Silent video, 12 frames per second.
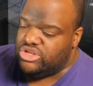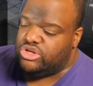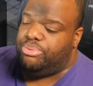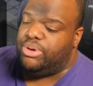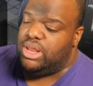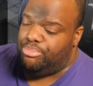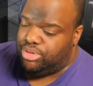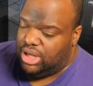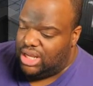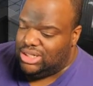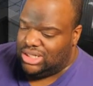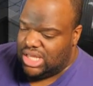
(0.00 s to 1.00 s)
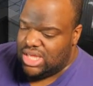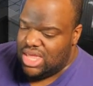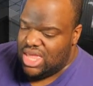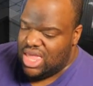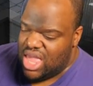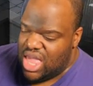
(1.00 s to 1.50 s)
To put it bluntly,
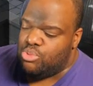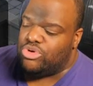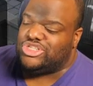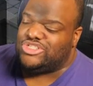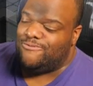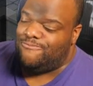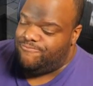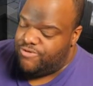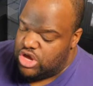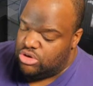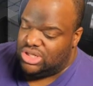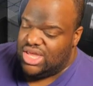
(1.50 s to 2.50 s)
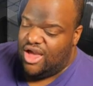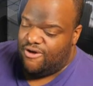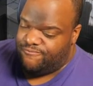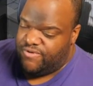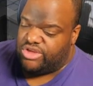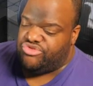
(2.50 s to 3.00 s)
it will severely
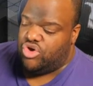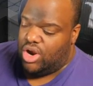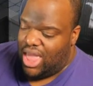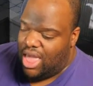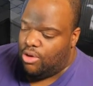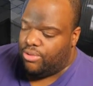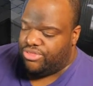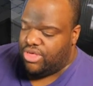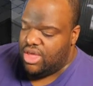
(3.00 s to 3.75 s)
affect your health.